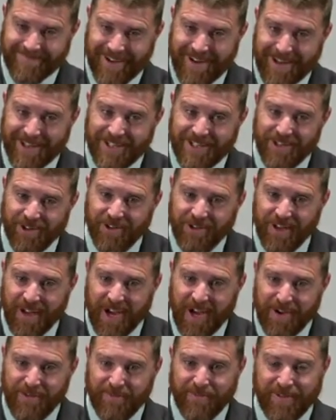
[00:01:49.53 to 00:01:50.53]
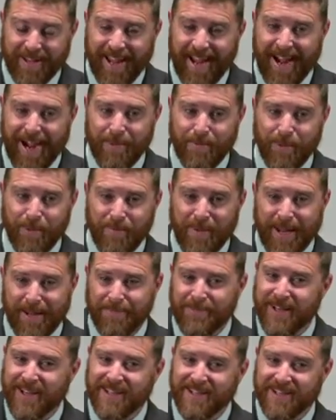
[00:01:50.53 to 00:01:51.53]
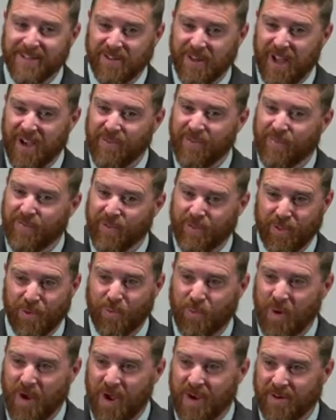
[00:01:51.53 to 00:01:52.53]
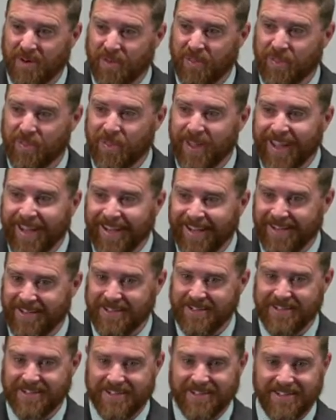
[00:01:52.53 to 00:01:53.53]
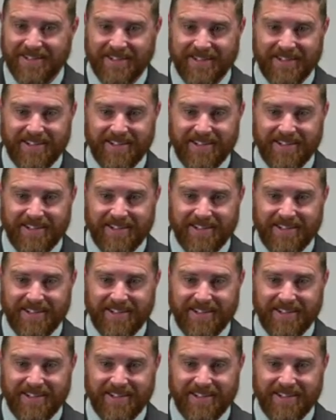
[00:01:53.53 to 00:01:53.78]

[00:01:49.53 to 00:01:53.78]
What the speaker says: Is there love? Yeah, but maybe it's love for the wrong things.